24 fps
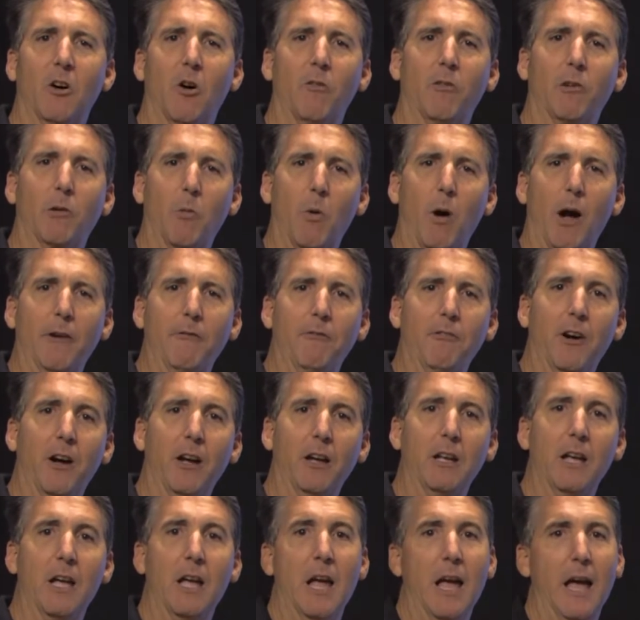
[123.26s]
over
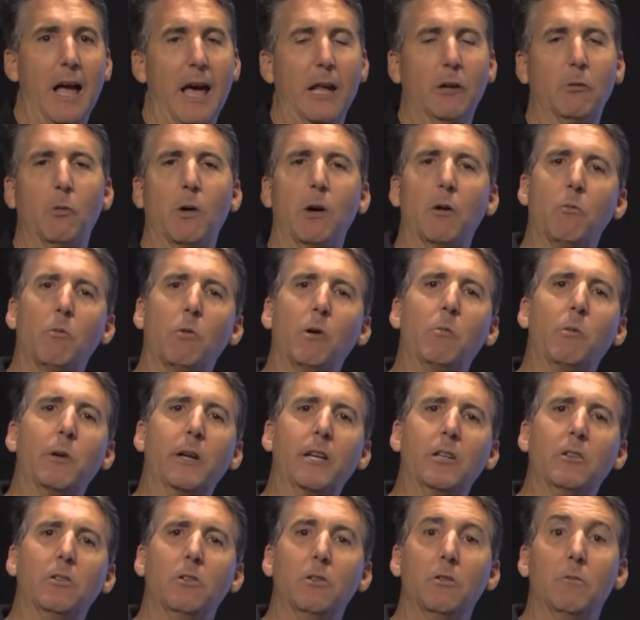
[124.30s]
Wi-Fi, as well as what we
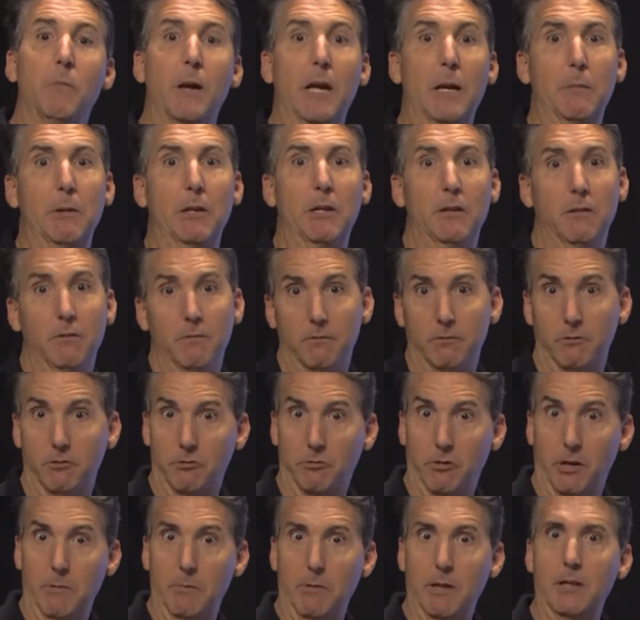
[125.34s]
can do maybe
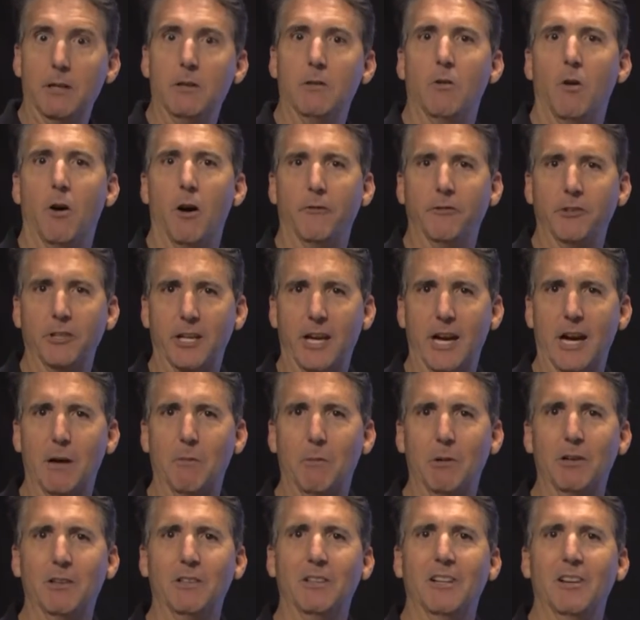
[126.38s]
streaming off the
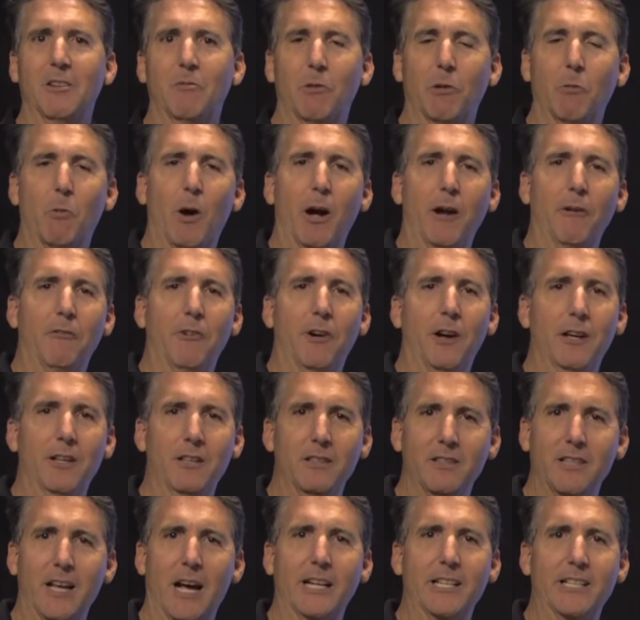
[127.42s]
camera with Wi-Fi.
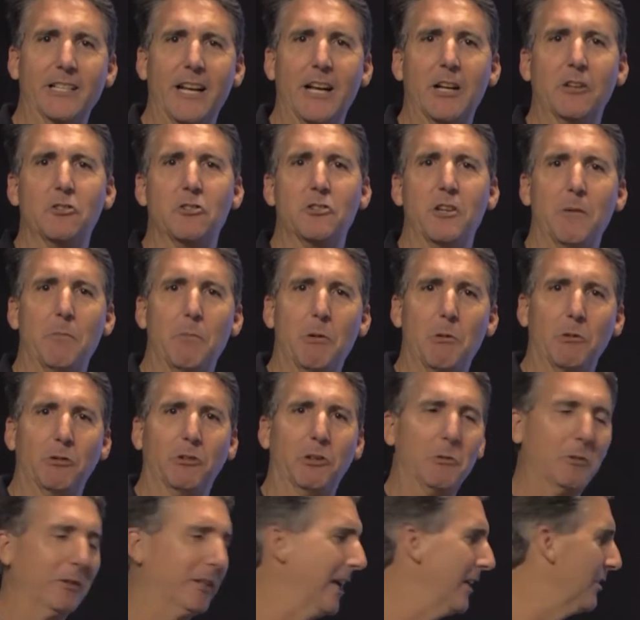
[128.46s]
Not announced yet, but we'll see
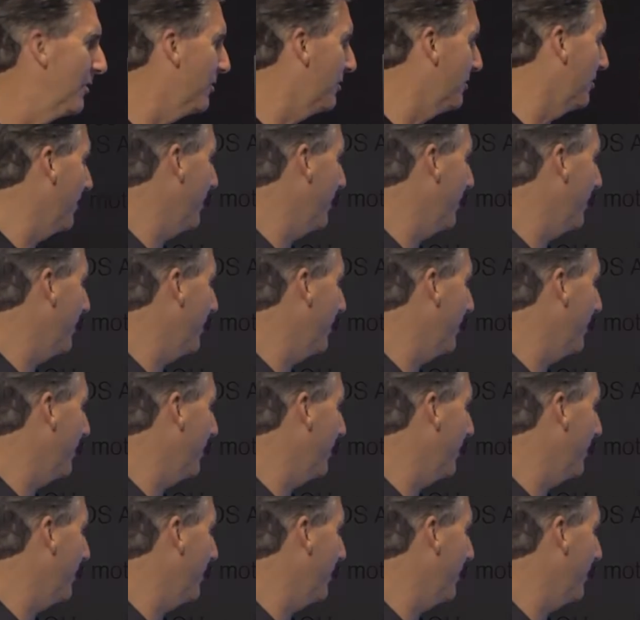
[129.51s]
what that looks